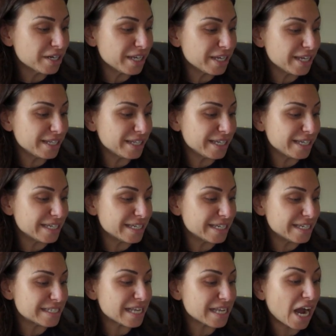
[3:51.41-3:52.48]
It
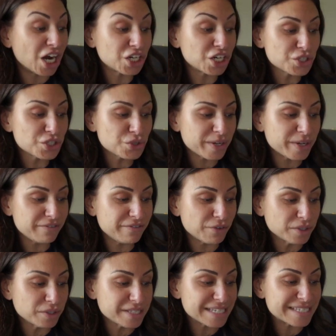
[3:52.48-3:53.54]
is 120
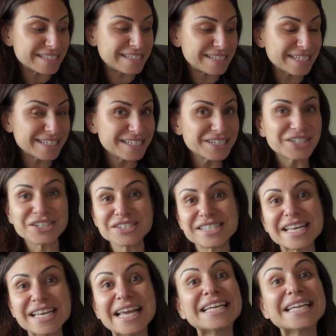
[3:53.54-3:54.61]
volts, 60 hertz,
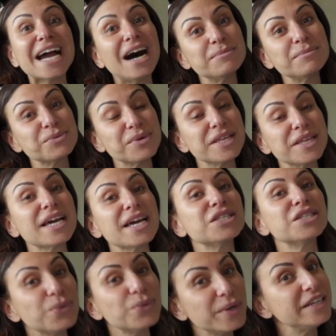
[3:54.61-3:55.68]
and comes with a
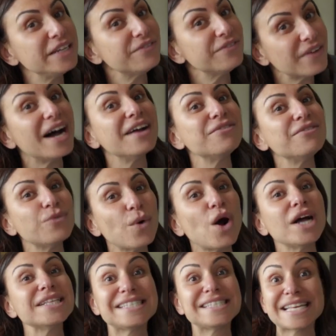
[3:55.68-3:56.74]
25
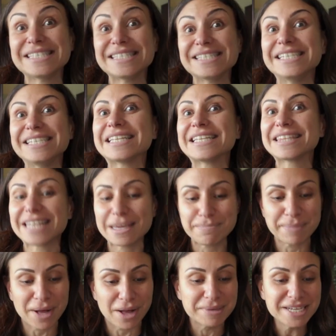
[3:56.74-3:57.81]
watt Scentsy light
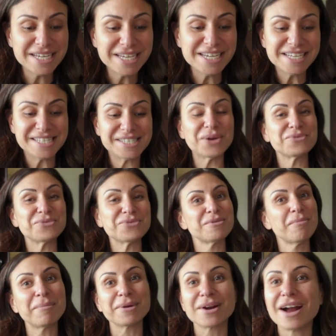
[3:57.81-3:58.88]
bulb. So
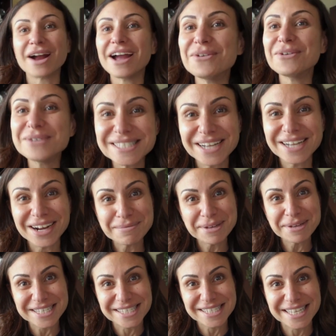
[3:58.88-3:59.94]
remember, I always talk about
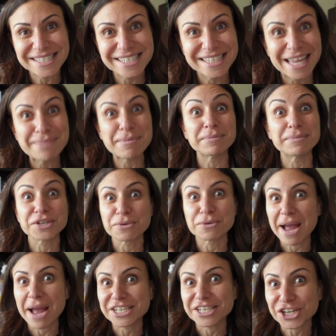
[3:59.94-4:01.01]
the Scentsy light bulbs. They're
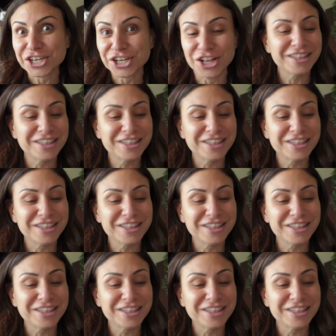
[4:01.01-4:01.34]
magical.